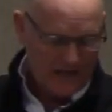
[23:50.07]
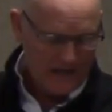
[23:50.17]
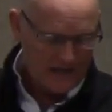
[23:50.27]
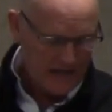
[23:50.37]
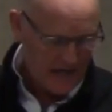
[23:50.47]

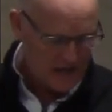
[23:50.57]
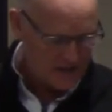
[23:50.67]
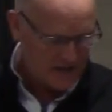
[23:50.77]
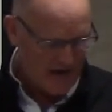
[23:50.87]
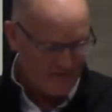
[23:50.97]
And
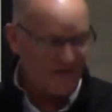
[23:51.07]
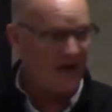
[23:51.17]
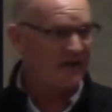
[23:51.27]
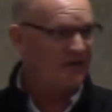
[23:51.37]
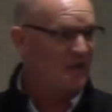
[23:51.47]
engaged, I
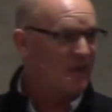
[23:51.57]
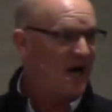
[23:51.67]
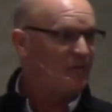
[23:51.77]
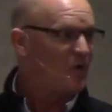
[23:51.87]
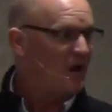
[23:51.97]
found in the
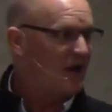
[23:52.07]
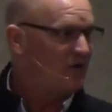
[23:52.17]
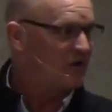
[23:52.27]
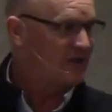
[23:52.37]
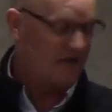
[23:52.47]
Bible when I
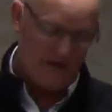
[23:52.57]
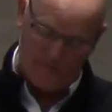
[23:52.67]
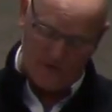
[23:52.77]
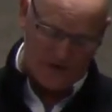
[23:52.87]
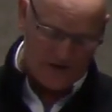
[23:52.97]
looked it
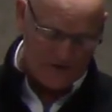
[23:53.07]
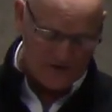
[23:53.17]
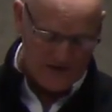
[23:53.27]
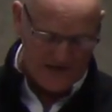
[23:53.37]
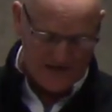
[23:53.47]
up for
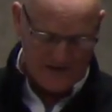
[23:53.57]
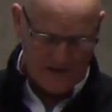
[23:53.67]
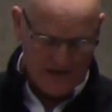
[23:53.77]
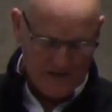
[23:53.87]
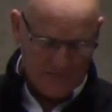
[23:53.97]
another
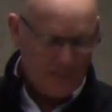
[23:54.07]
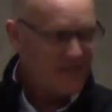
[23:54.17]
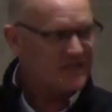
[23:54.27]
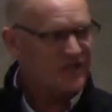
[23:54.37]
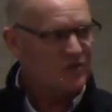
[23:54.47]
E.
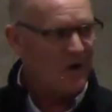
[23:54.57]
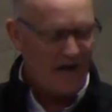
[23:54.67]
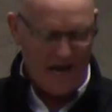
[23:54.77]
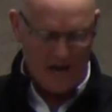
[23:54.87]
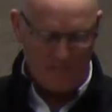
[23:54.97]
This is
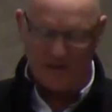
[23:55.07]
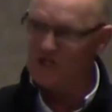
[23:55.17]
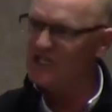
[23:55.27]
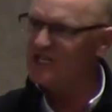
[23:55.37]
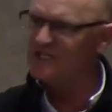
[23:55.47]
what
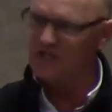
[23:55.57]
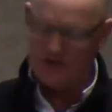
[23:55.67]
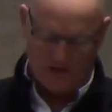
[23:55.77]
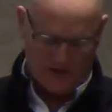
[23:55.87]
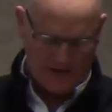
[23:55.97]
happened.
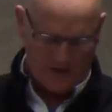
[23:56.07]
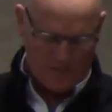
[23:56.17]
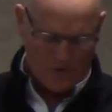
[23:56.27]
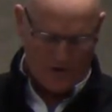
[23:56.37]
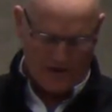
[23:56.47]
Jesus, early in the
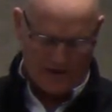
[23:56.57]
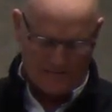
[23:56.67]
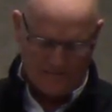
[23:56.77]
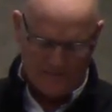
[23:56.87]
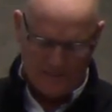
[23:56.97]

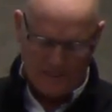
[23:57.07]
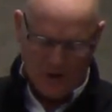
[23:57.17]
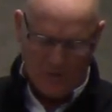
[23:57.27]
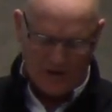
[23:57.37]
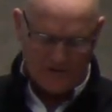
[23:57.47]
morning,
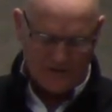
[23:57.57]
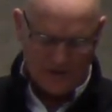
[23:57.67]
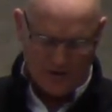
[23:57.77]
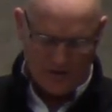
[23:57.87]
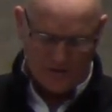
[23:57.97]
while
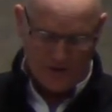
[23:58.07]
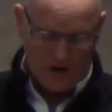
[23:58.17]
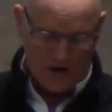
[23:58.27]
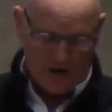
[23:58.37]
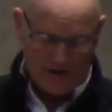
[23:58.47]
still
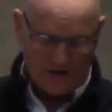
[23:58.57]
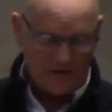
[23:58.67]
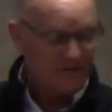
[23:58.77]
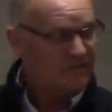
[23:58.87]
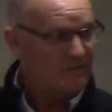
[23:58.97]

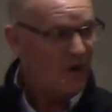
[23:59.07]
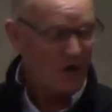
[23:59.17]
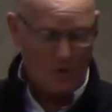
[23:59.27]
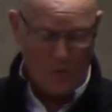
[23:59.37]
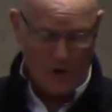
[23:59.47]
dark,
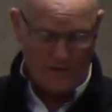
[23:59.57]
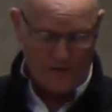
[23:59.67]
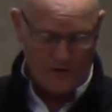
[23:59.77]
Mark 1